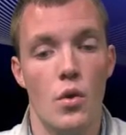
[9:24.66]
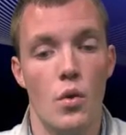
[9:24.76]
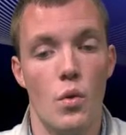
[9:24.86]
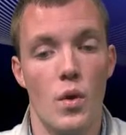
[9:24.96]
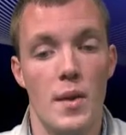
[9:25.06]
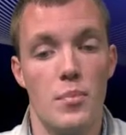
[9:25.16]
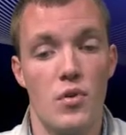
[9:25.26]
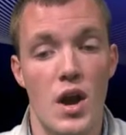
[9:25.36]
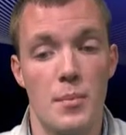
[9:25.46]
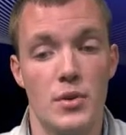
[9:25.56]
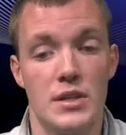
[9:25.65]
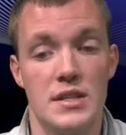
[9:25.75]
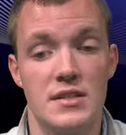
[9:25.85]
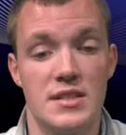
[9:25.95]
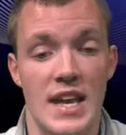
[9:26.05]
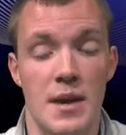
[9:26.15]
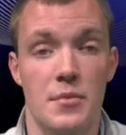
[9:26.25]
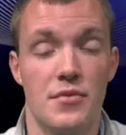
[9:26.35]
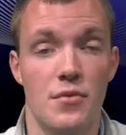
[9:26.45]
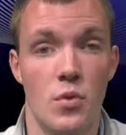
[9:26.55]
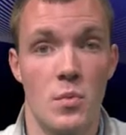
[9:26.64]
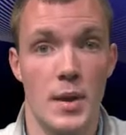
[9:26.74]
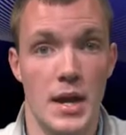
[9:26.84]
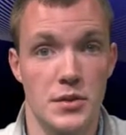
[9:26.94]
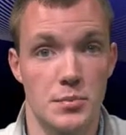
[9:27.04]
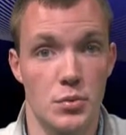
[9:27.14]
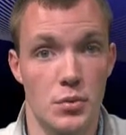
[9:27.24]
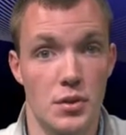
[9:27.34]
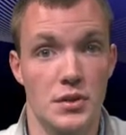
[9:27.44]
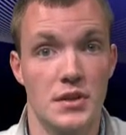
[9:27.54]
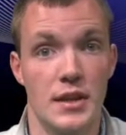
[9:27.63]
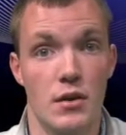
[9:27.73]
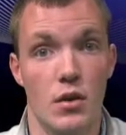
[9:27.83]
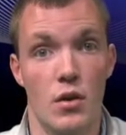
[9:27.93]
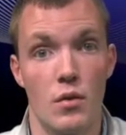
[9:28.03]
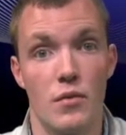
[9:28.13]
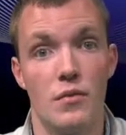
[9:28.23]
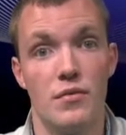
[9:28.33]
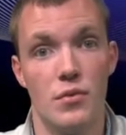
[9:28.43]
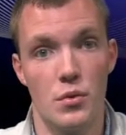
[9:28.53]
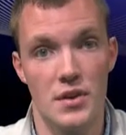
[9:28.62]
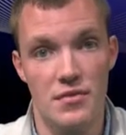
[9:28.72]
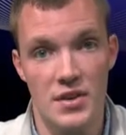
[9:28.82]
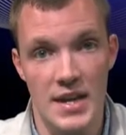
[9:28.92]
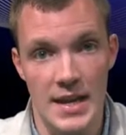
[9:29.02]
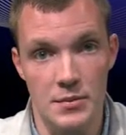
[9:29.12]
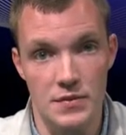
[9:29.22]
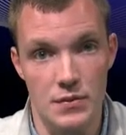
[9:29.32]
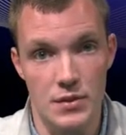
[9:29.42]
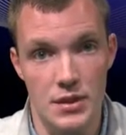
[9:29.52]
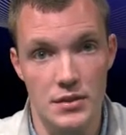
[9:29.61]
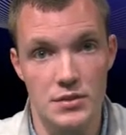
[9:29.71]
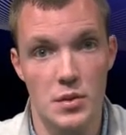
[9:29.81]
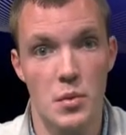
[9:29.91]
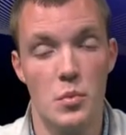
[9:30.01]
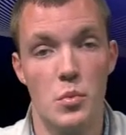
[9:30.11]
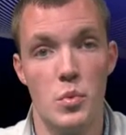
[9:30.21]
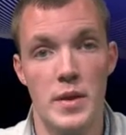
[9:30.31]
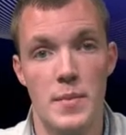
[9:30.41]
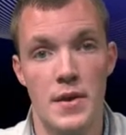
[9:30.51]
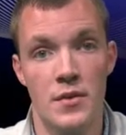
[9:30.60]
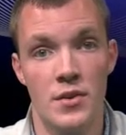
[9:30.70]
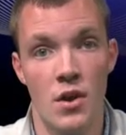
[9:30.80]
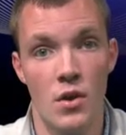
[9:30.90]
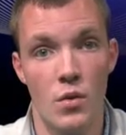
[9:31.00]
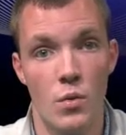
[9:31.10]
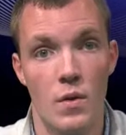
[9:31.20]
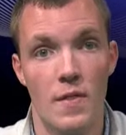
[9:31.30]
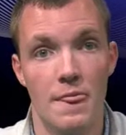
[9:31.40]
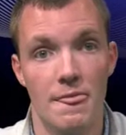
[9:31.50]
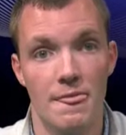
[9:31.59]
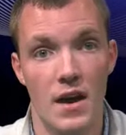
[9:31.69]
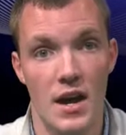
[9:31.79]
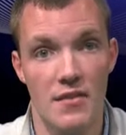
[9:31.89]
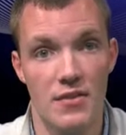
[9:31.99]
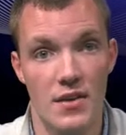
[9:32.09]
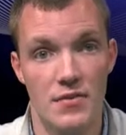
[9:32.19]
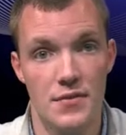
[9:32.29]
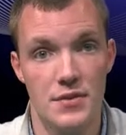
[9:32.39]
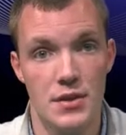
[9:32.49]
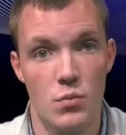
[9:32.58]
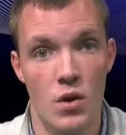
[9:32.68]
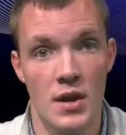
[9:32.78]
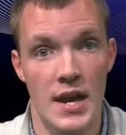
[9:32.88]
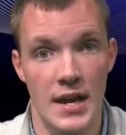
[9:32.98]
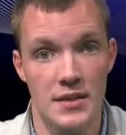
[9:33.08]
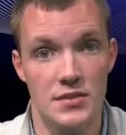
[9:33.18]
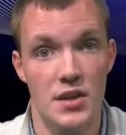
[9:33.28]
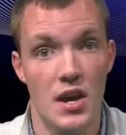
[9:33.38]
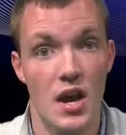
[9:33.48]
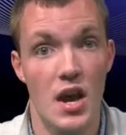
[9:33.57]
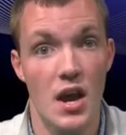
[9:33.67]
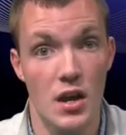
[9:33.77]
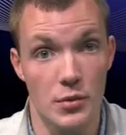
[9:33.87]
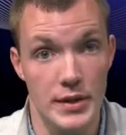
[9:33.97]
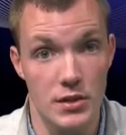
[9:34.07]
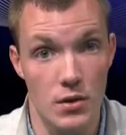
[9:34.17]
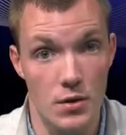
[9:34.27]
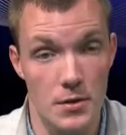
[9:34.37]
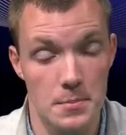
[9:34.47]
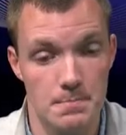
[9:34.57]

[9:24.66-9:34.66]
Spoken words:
or a properly stamped foreign passport. There are 4 different names for this. We better know the I-551 as a green card.